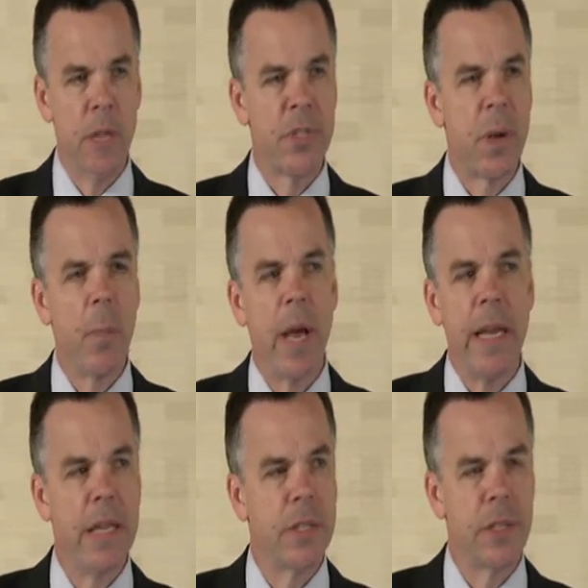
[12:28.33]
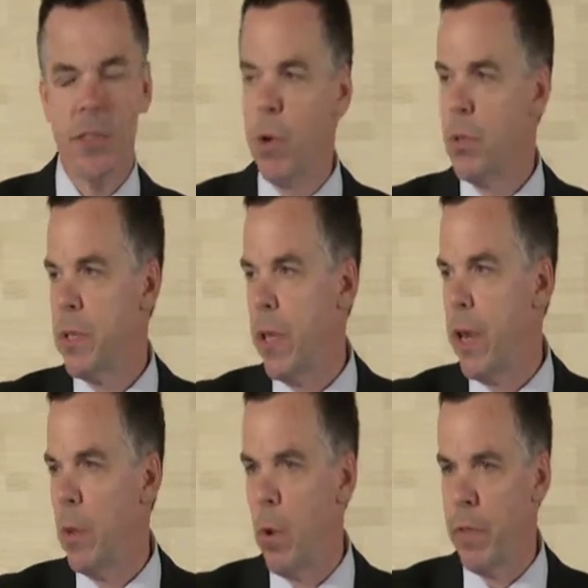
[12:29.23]
somebody gets
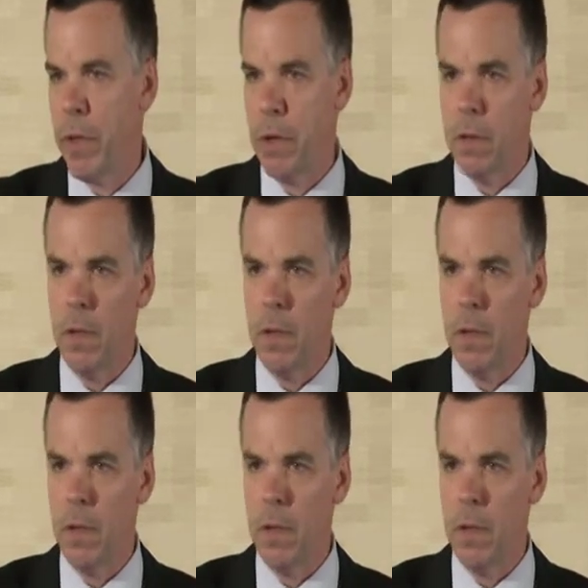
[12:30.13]
associated with it.